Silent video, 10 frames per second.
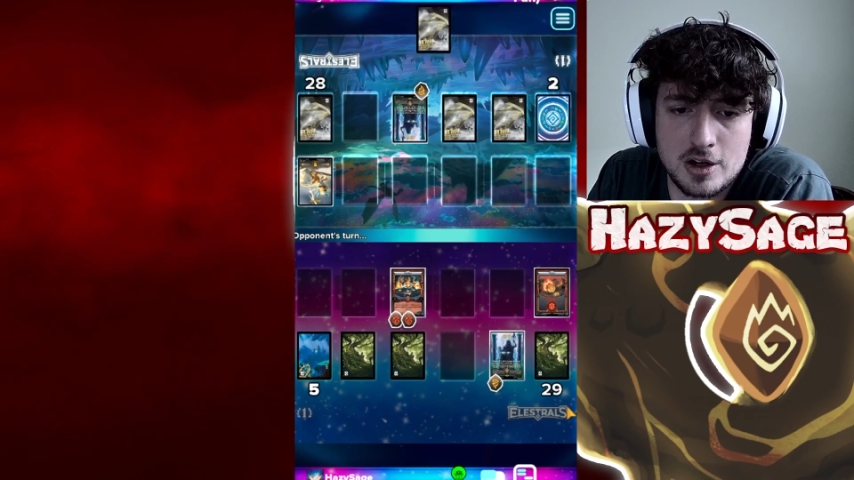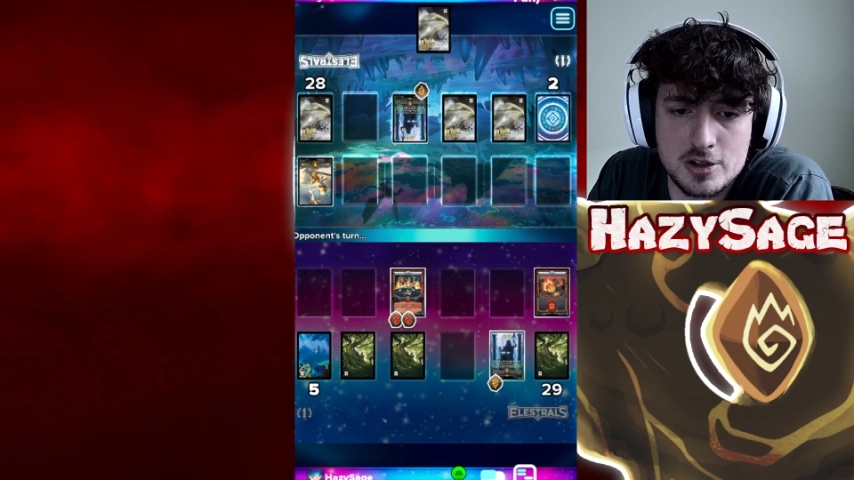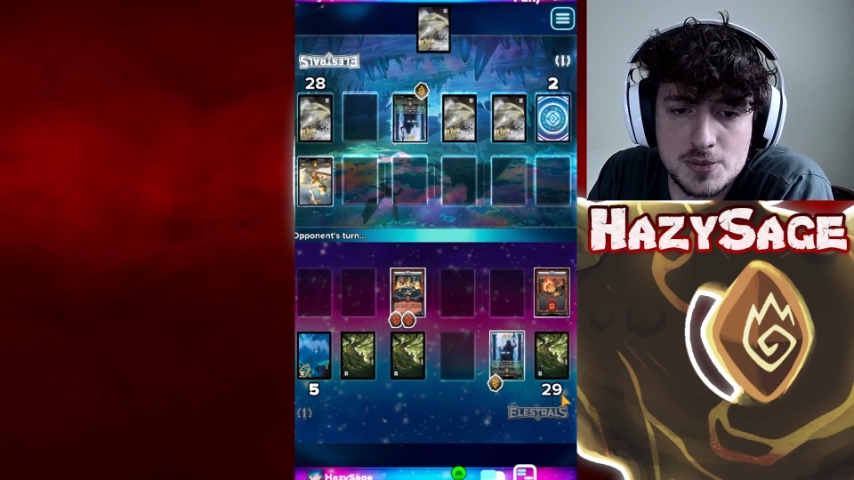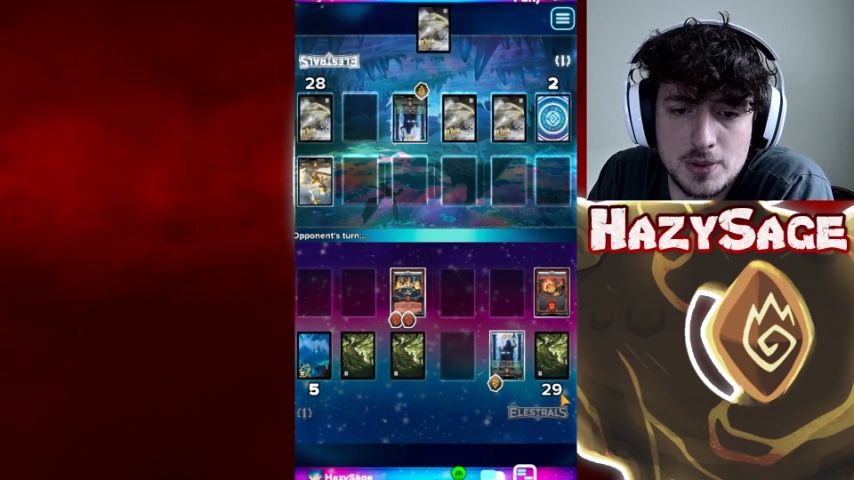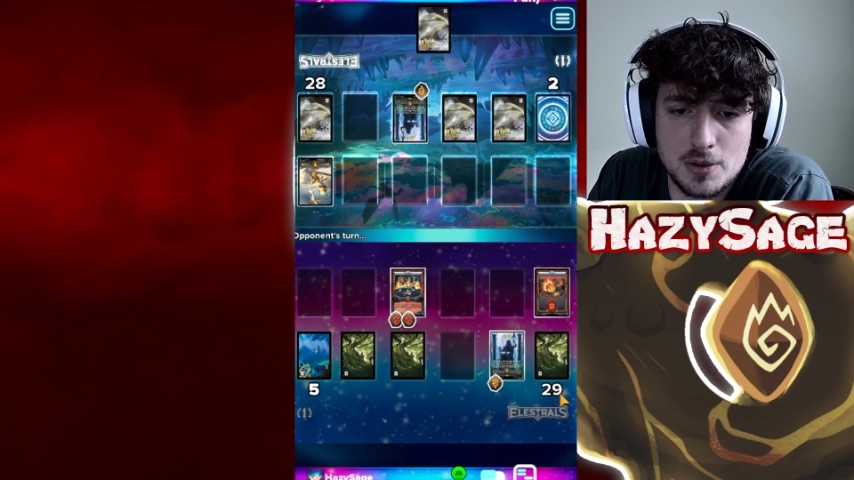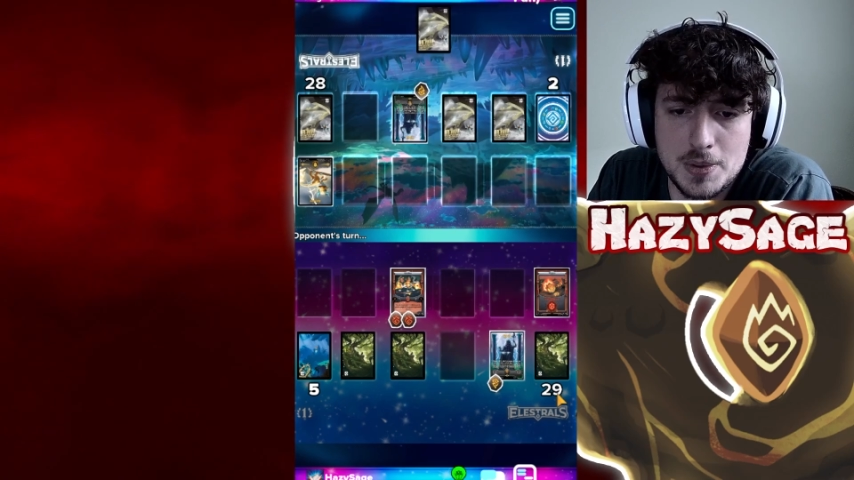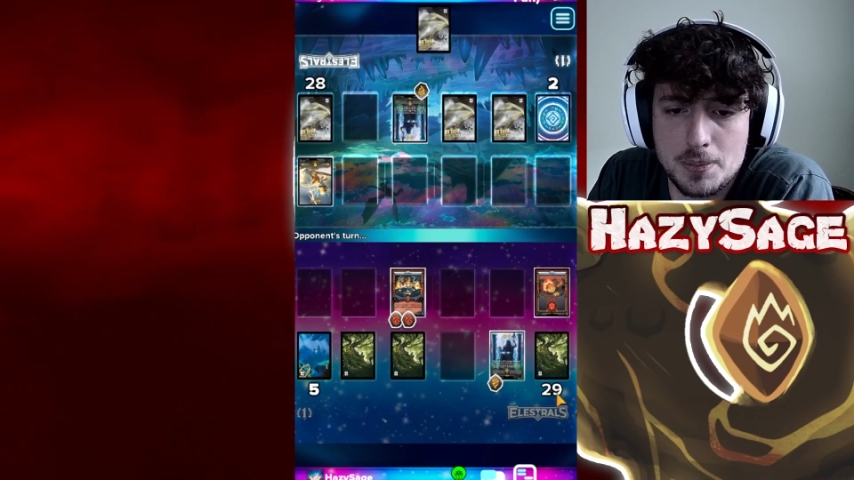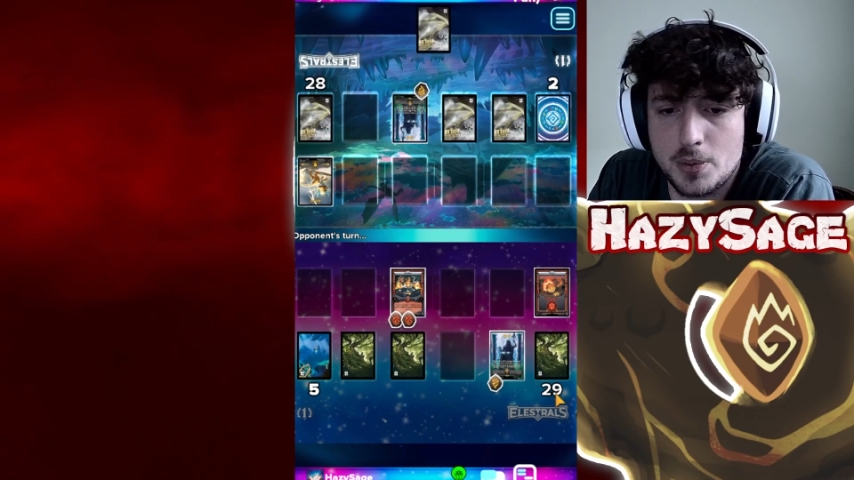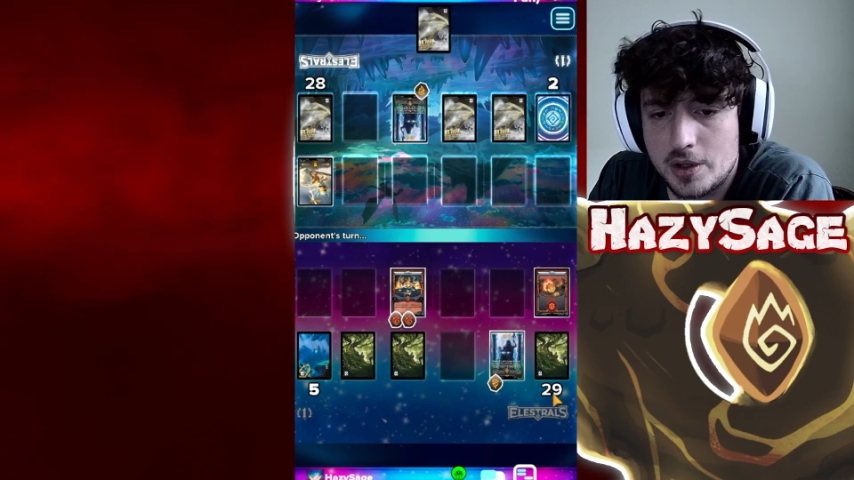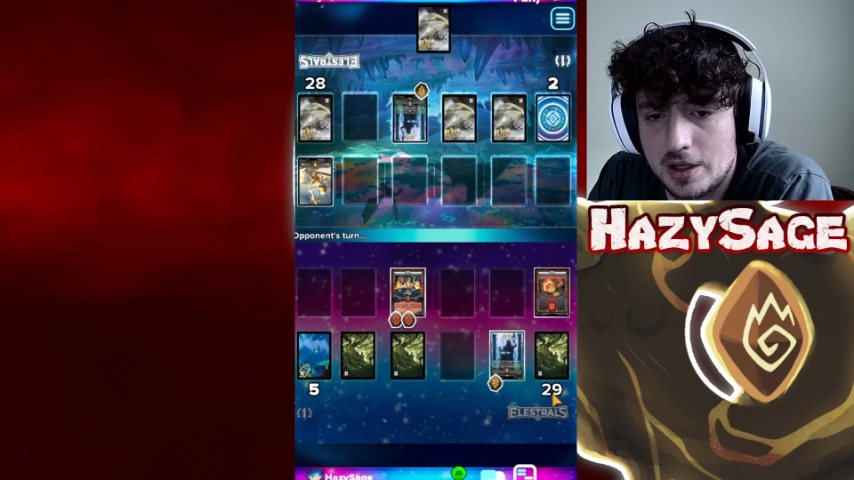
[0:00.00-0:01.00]
Spirit by
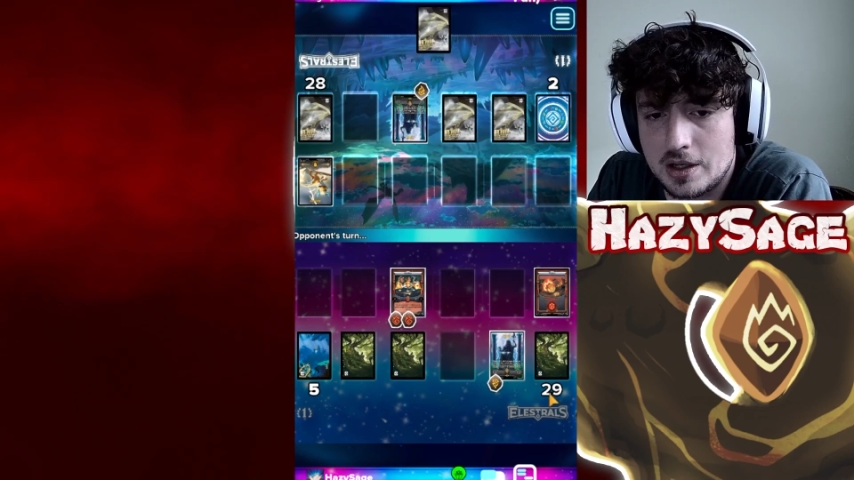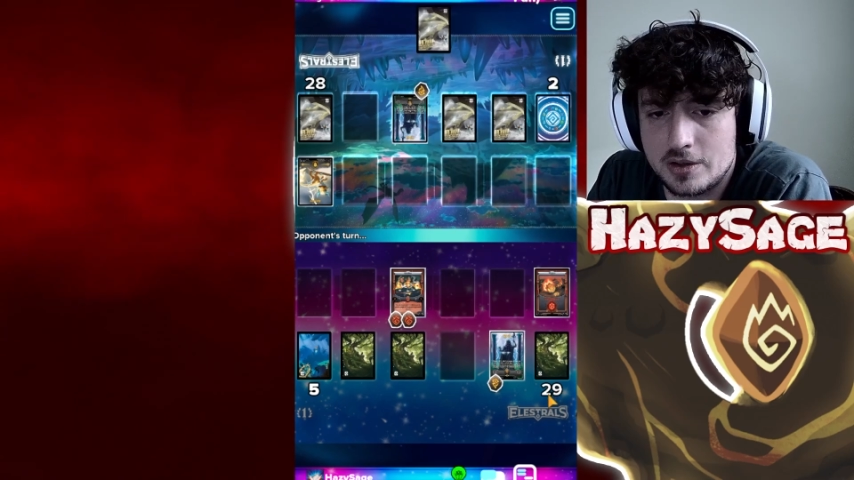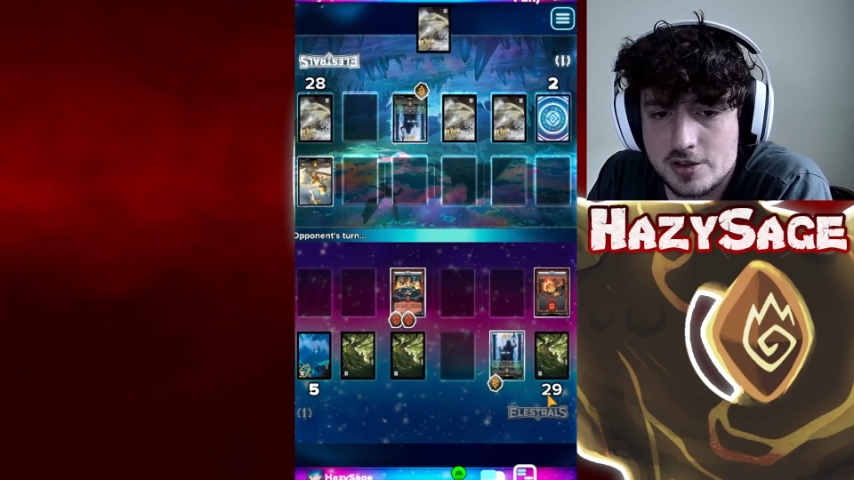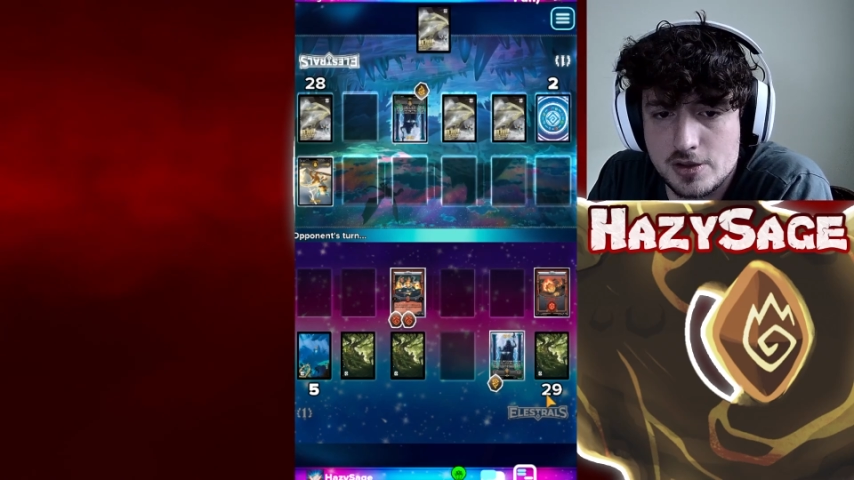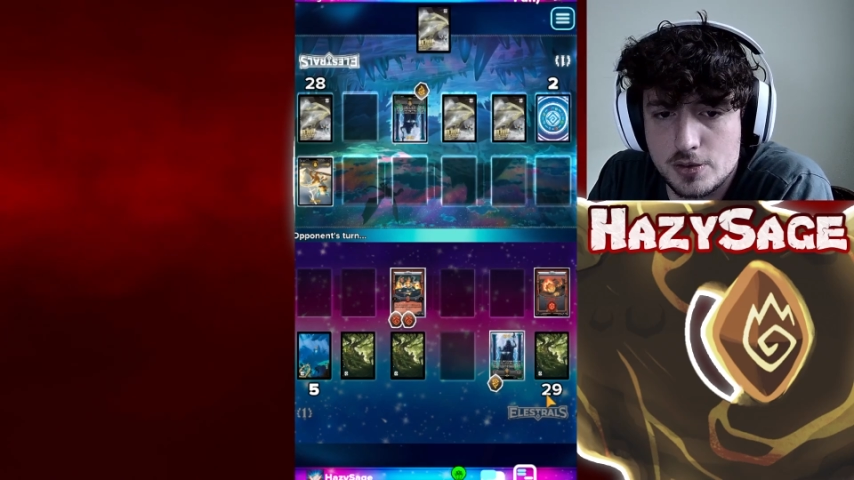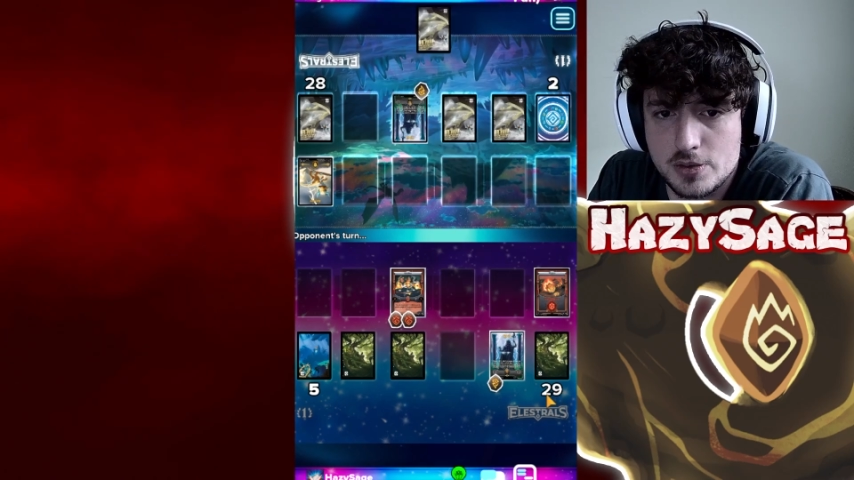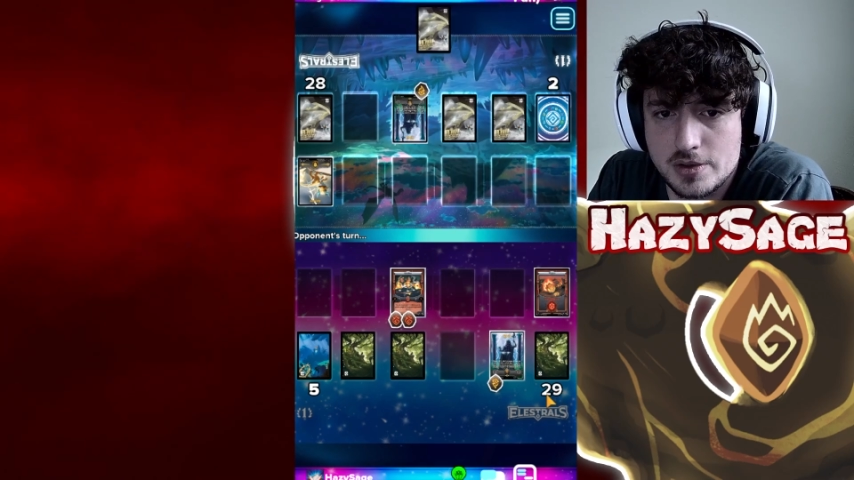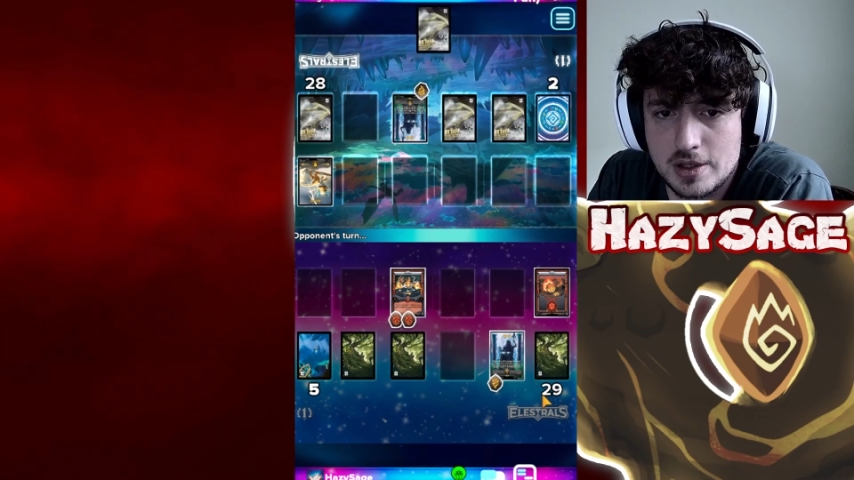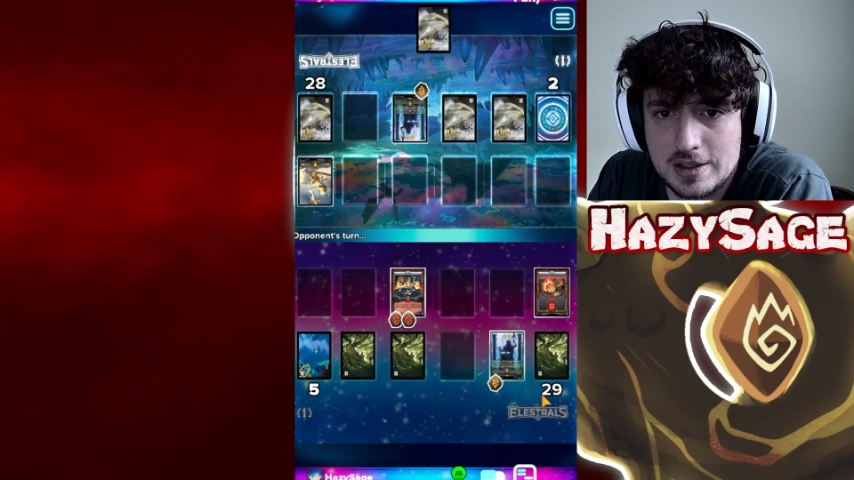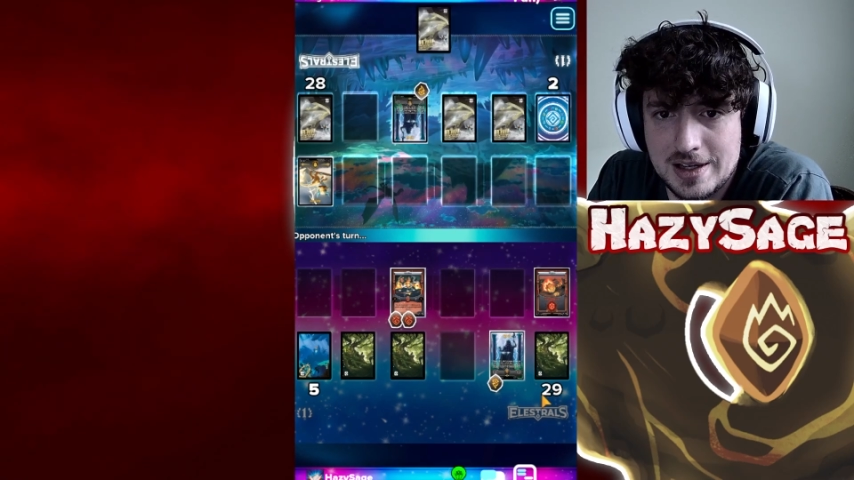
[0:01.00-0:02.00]
putting it onto Zeus
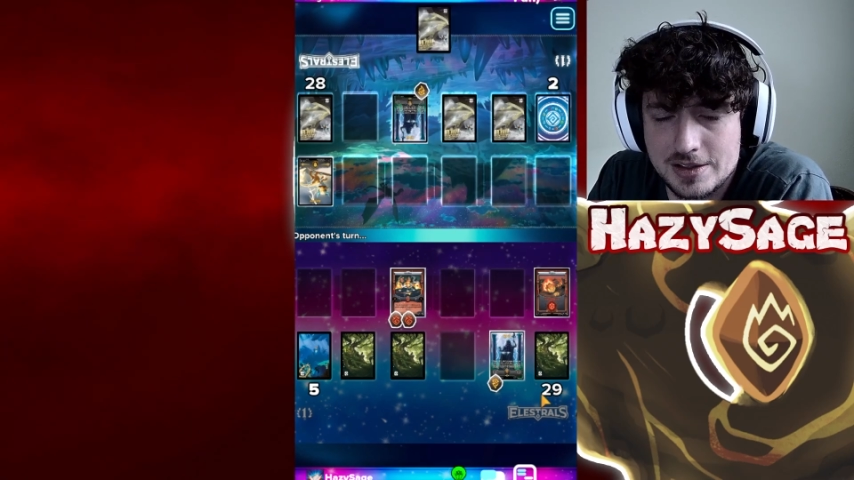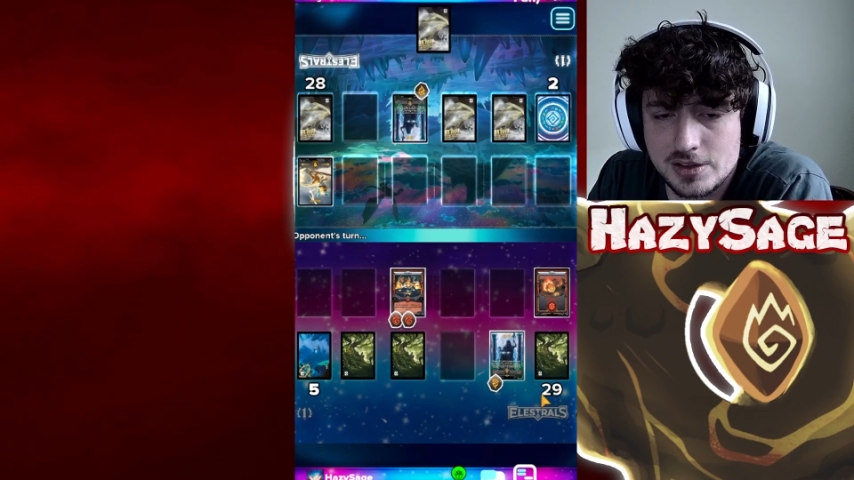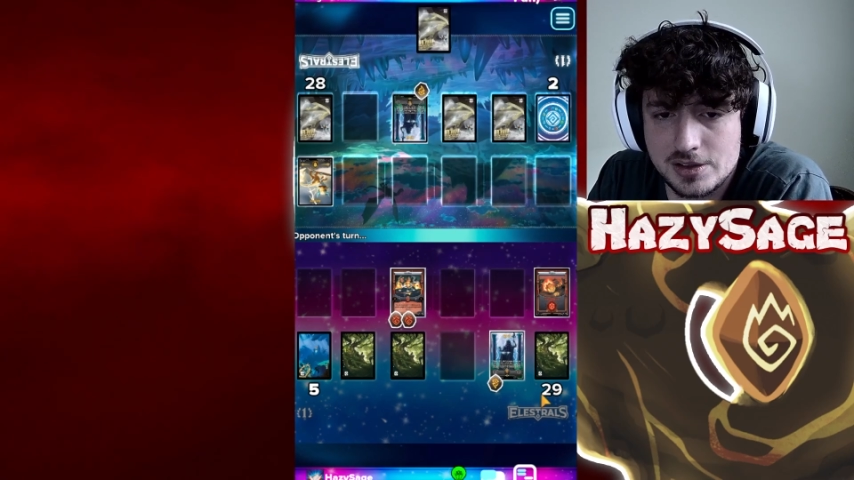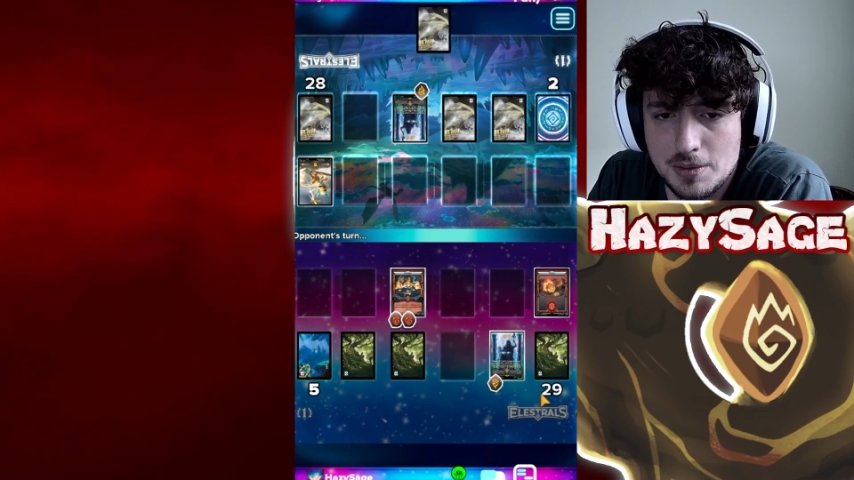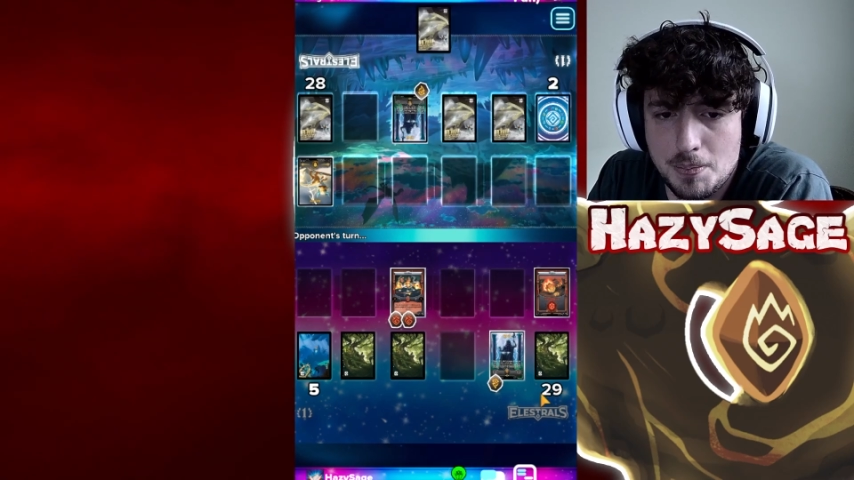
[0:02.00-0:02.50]
and Nexus it